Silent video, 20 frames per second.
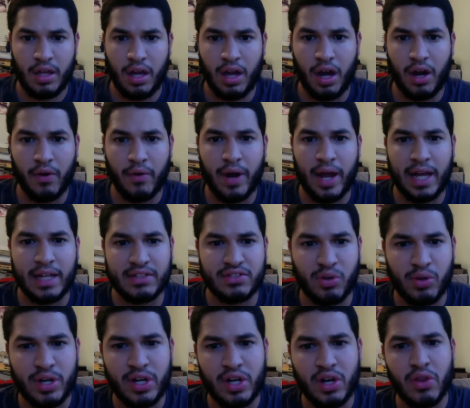Alright,
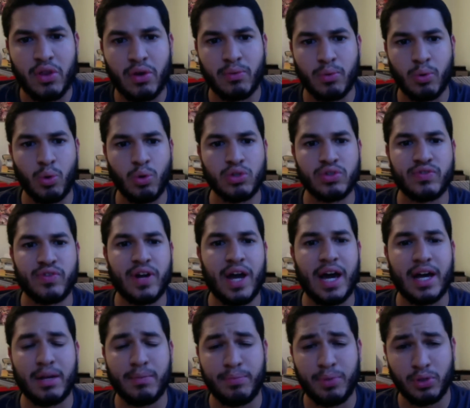so here are the rules for
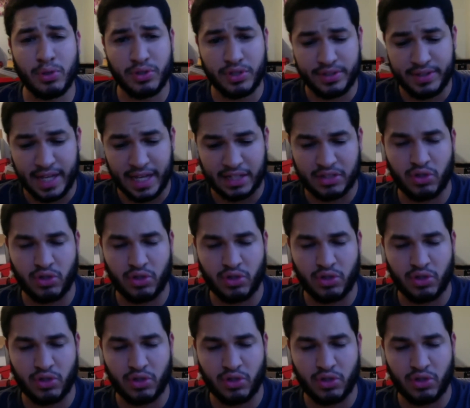how to build the deck.